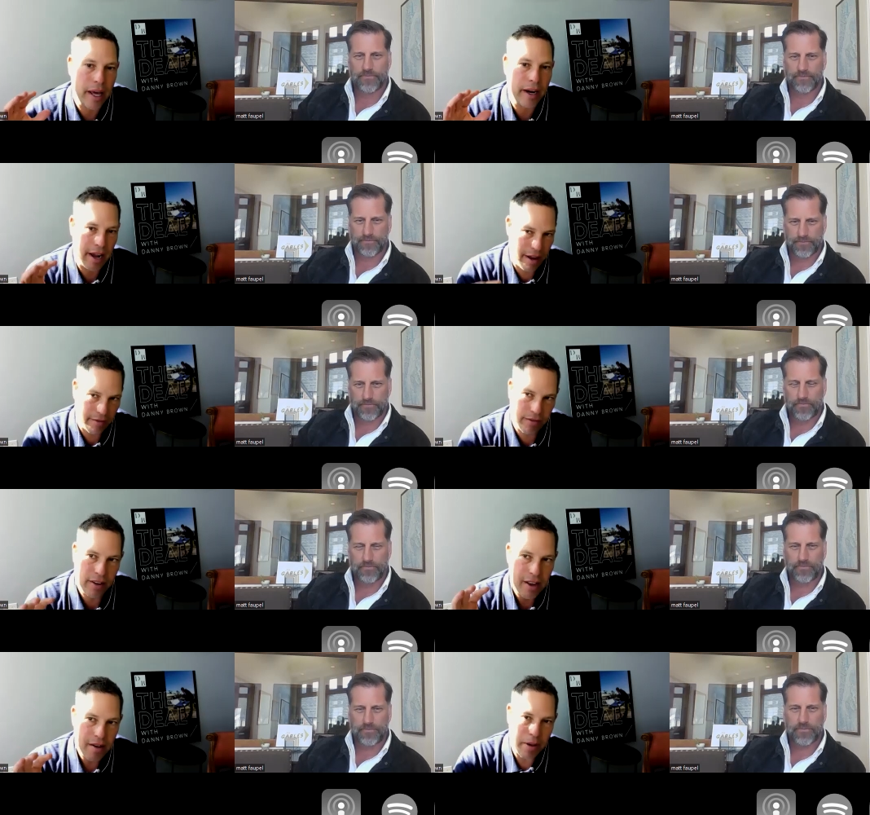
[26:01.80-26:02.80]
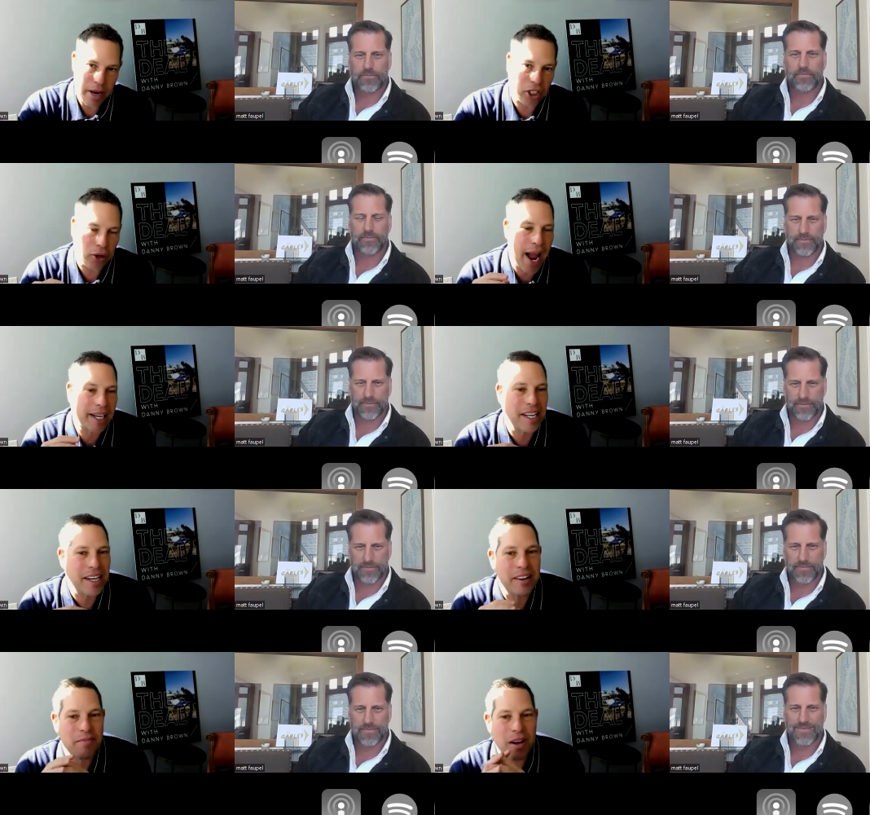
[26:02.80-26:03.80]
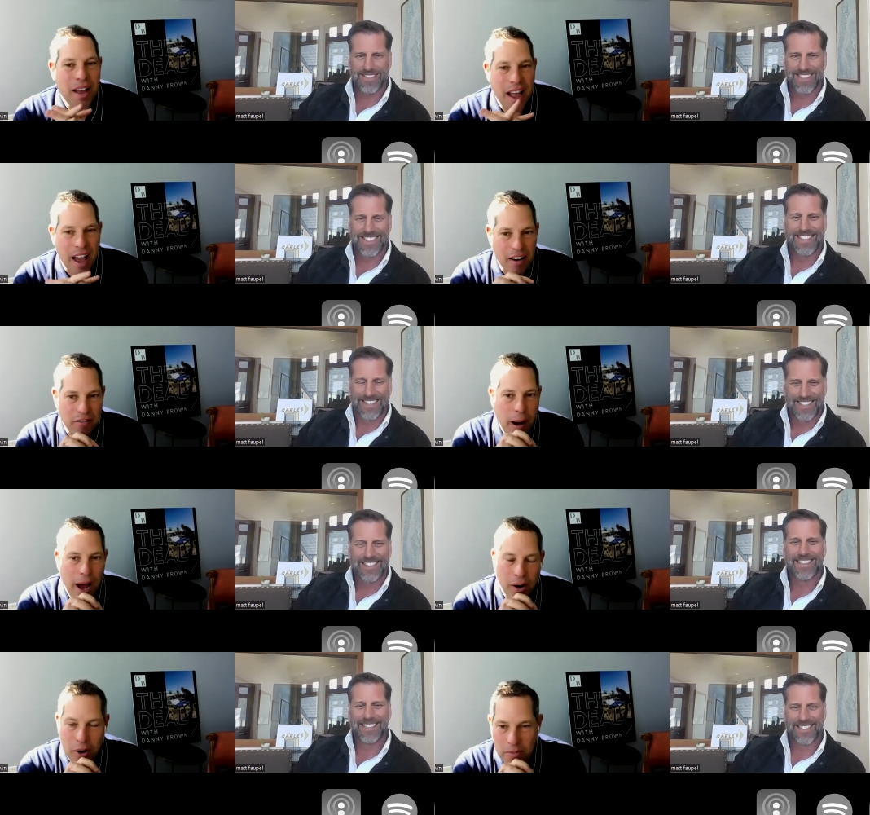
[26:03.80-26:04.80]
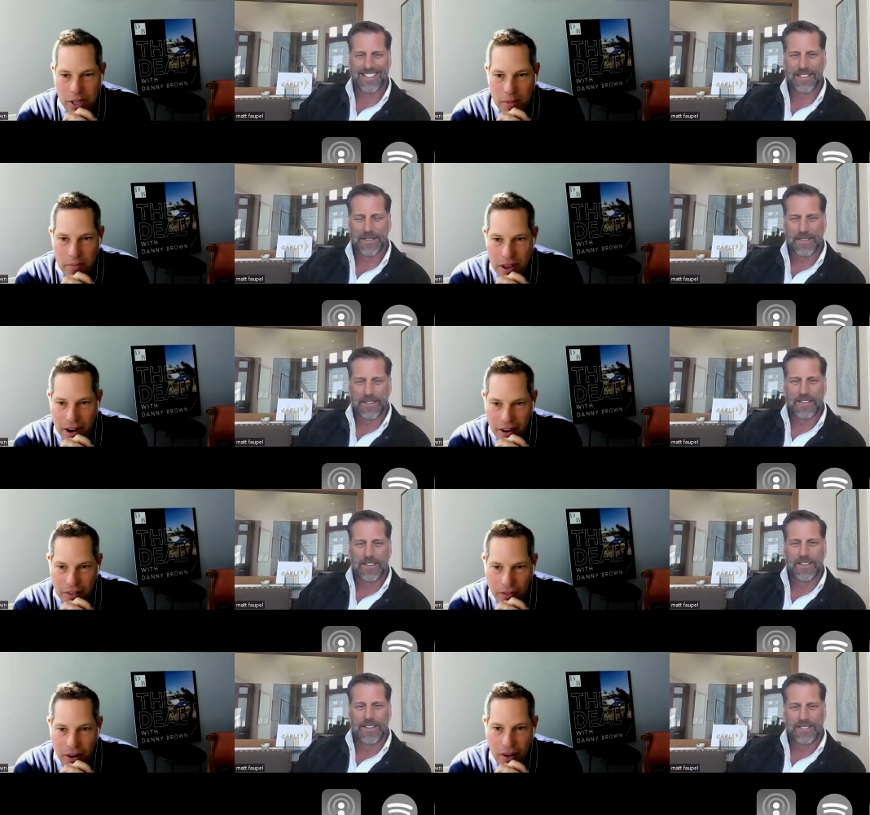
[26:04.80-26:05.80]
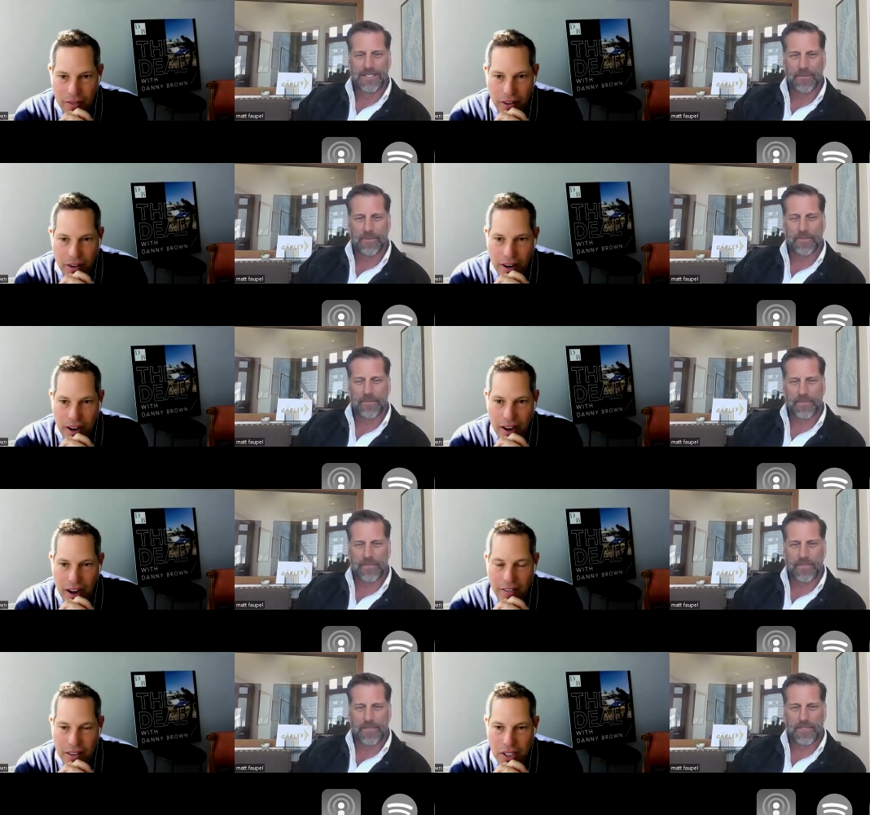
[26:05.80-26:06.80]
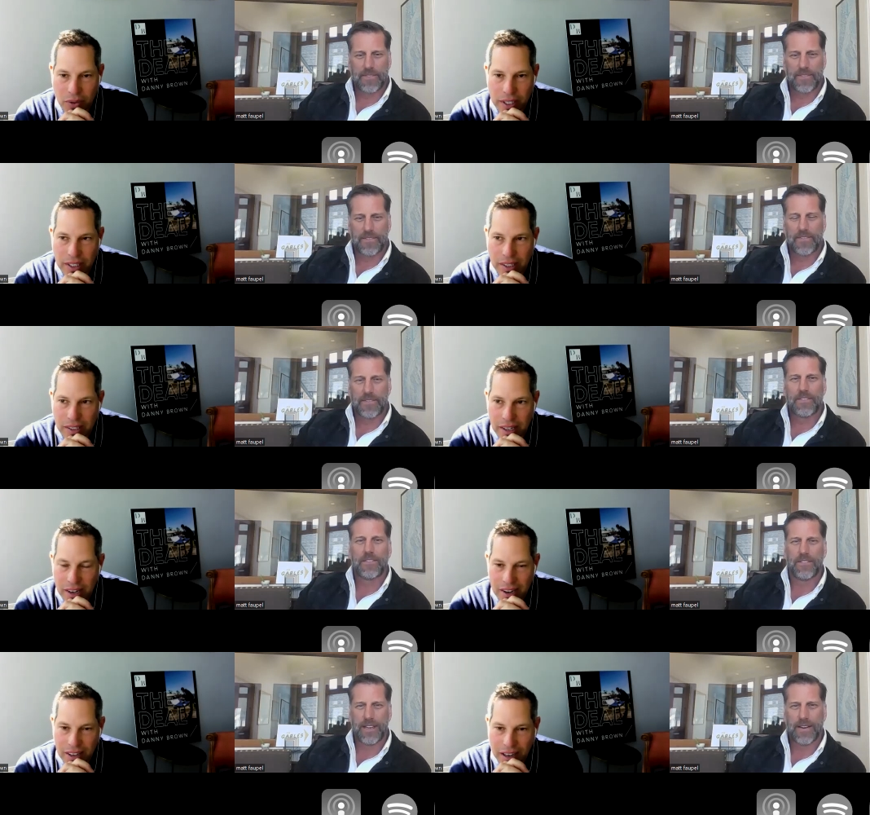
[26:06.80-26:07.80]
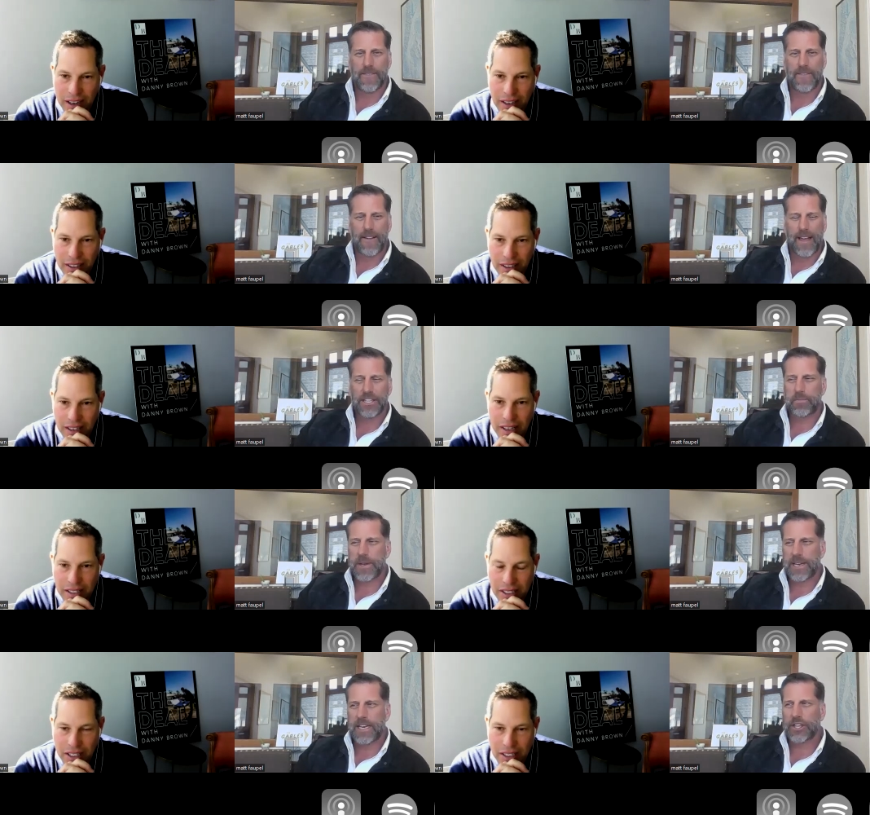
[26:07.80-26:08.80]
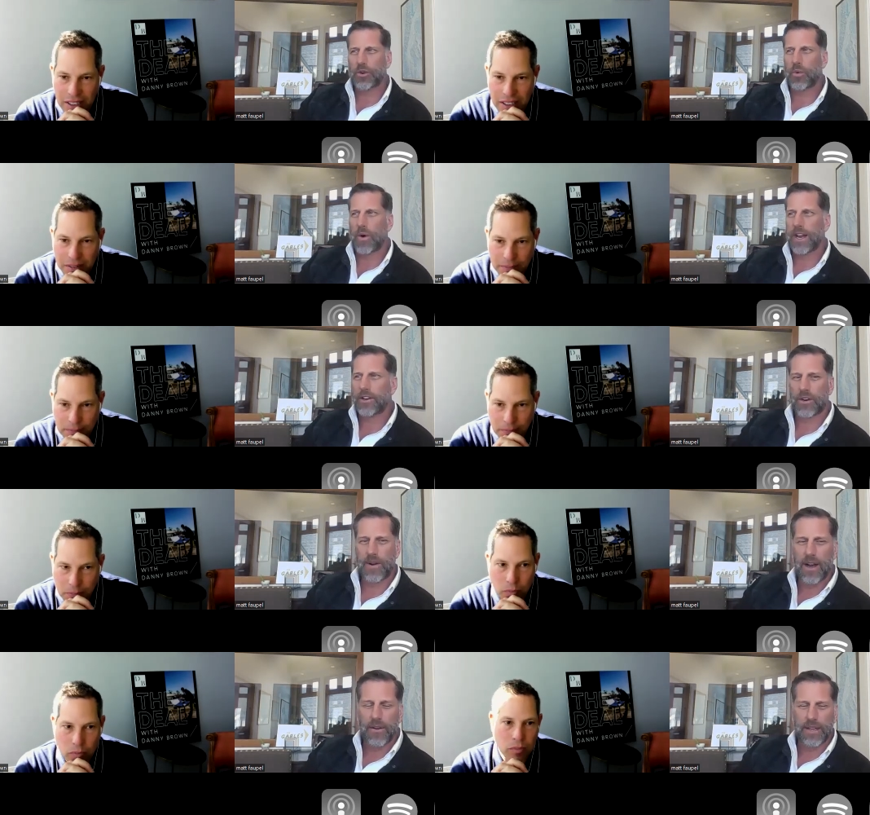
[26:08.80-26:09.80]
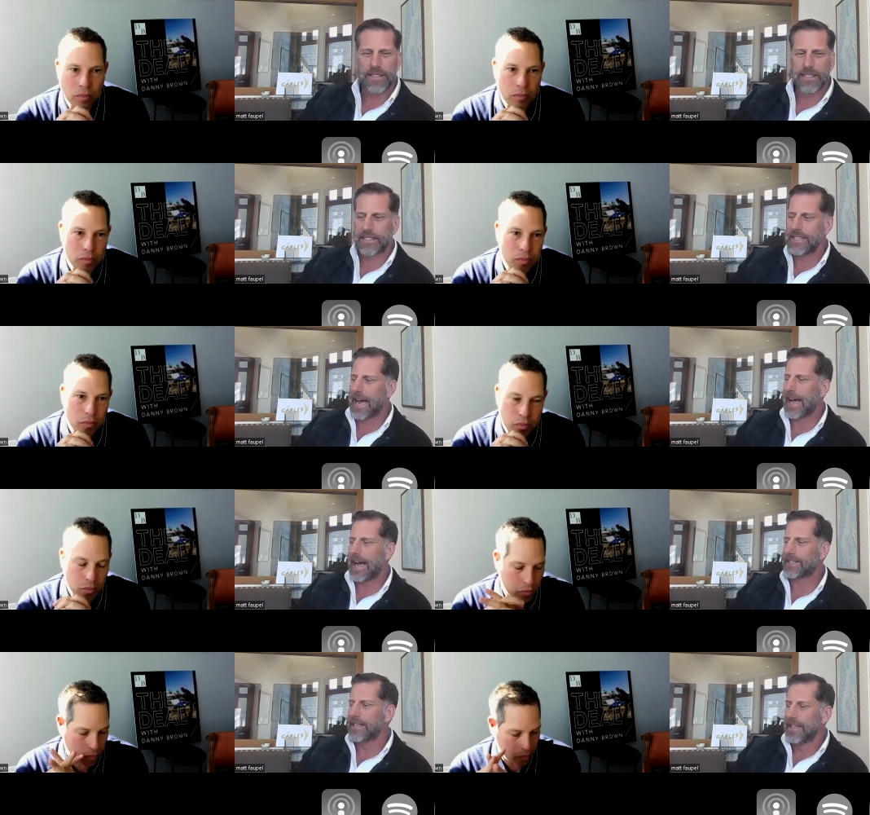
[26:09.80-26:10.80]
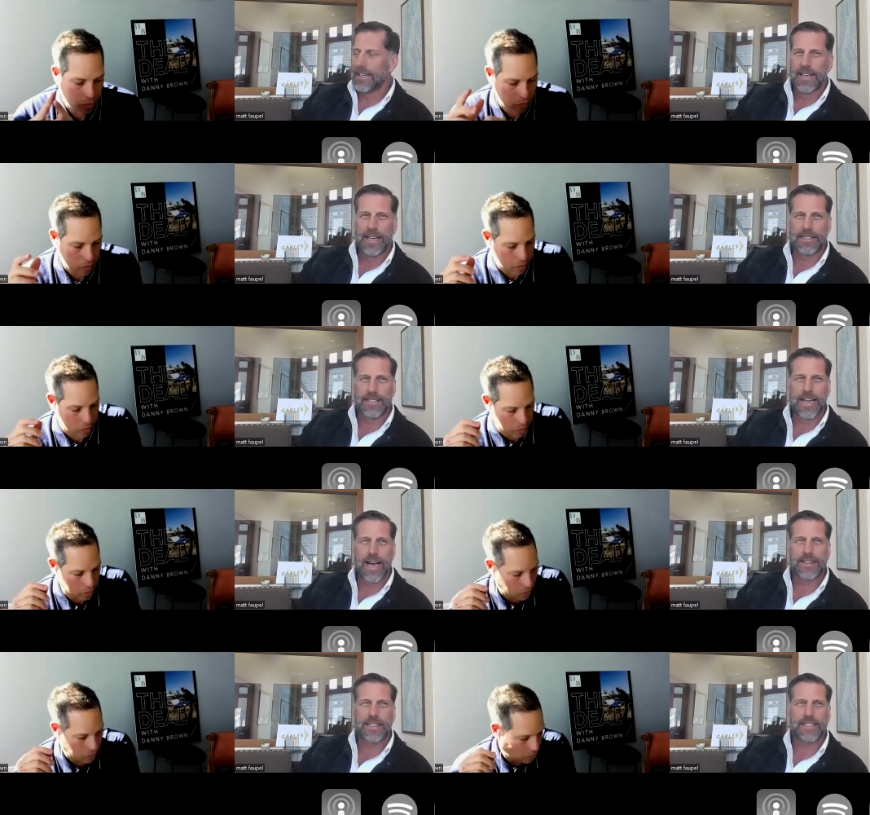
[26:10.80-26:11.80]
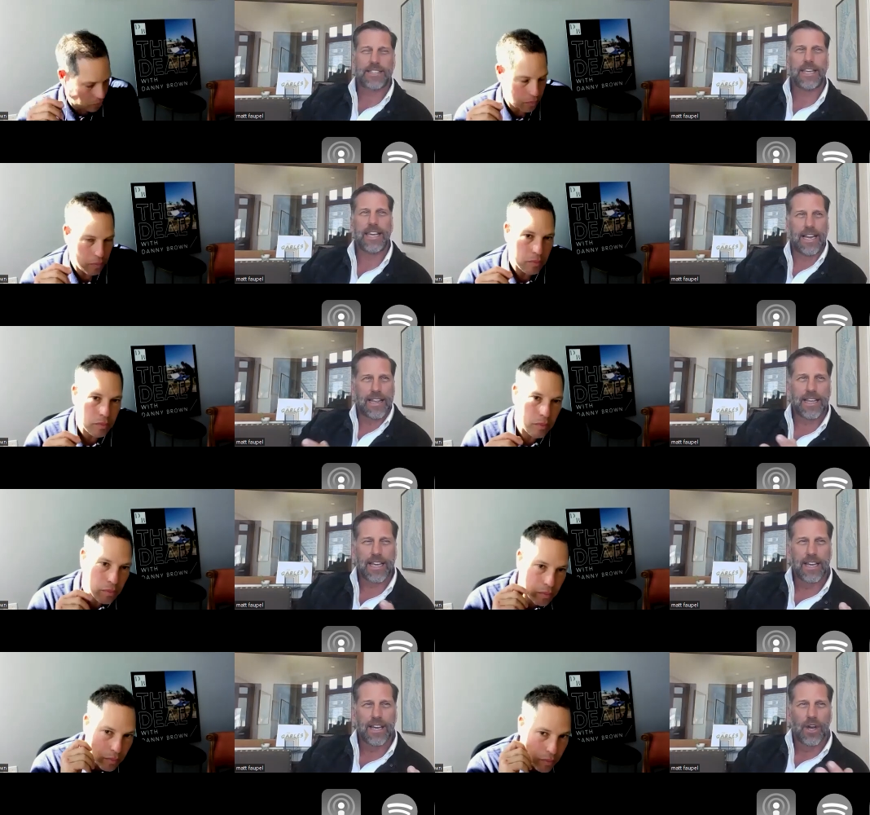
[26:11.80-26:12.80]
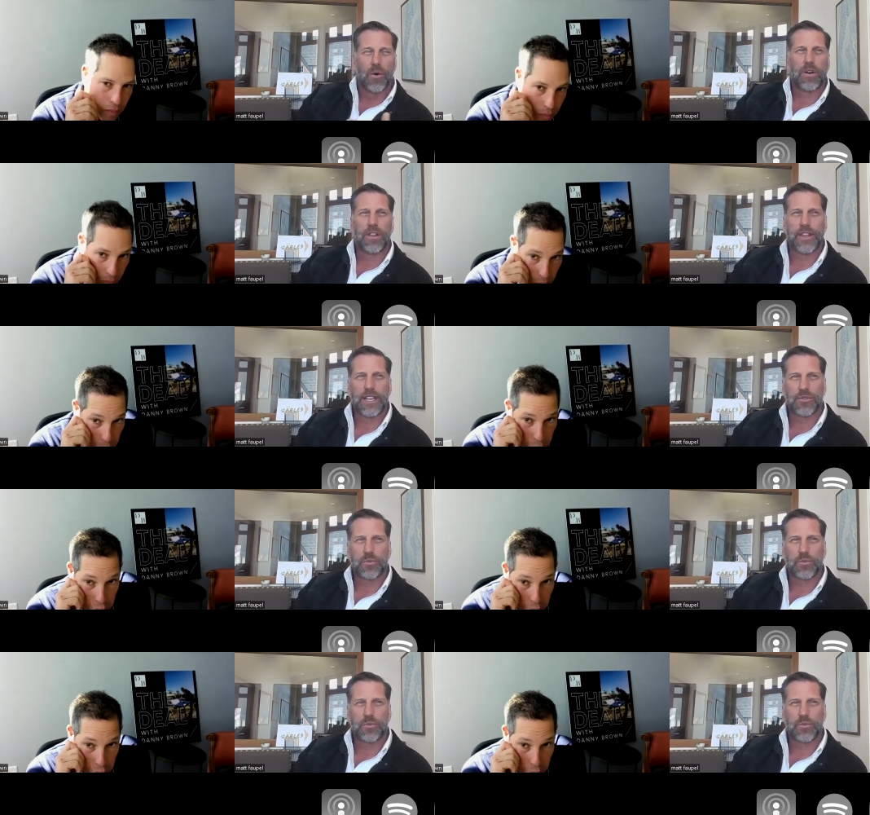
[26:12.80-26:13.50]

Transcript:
Speaker 1: that have been attracted and, and have bought homes up there for, yeah. for uh, obvious reasons.
Speaker 2: Yeah, uh, it's, it's, it's such... a quieter crowd. It's it's not it's not the scene. I think one of the things